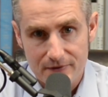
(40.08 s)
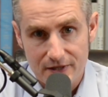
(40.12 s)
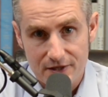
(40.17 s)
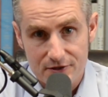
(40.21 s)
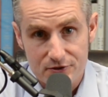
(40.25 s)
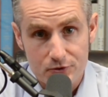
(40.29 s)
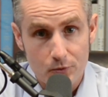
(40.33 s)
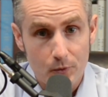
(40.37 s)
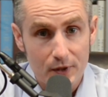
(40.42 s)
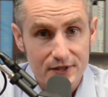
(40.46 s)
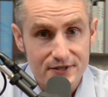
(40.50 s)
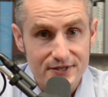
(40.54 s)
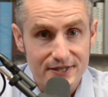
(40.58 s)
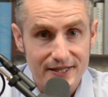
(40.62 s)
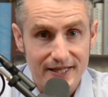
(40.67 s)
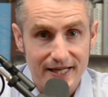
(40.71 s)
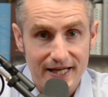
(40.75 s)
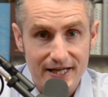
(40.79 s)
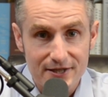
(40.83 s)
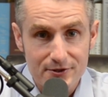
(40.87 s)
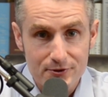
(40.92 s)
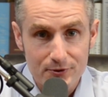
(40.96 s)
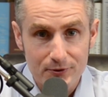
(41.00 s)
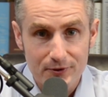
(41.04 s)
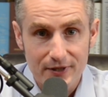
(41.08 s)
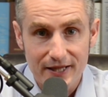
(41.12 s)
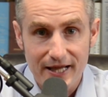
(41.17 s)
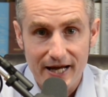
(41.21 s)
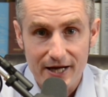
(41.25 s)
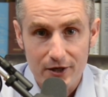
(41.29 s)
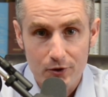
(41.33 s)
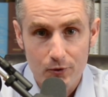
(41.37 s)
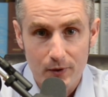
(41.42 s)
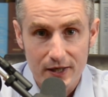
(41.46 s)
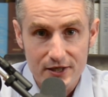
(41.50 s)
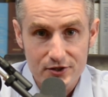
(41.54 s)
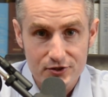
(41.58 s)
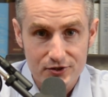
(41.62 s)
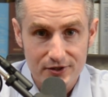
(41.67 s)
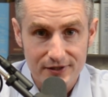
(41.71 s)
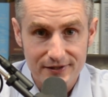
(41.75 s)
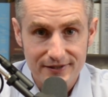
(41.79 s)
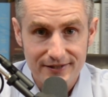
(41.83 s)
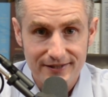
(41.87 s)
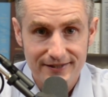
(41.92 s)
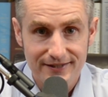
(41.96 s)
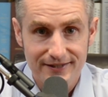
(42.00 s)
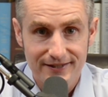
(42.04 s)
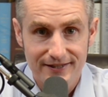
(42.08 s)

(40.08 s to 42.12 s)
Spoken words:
So what's the answer to that question?